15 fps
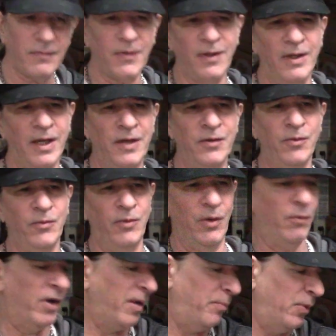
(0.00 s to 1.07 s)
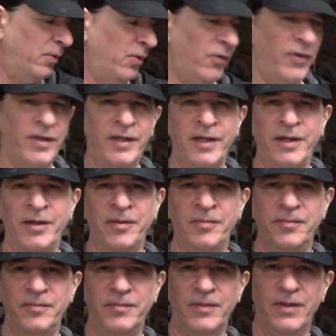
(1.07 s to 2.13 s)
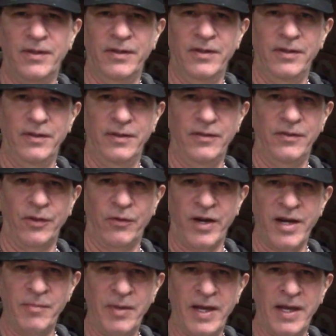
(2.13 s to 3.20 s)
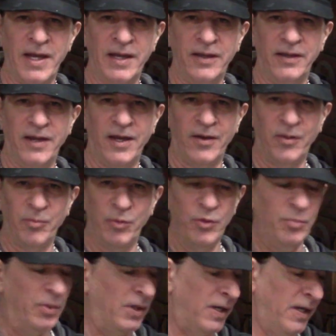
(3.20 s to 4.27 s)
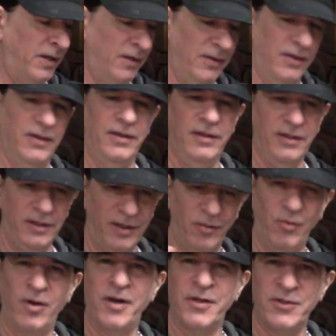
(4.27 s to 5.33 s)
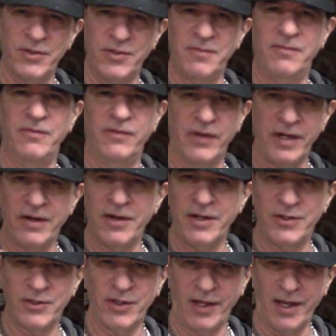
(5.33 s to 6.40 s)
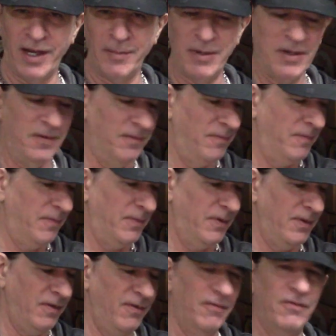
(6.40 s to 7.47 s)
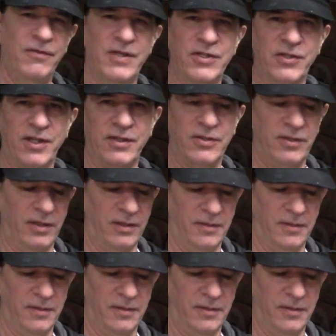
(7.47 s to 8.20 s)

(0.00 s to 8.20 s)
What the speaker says: And when I pulled the grain bag out of the brew pot, it was very slimy, viscous.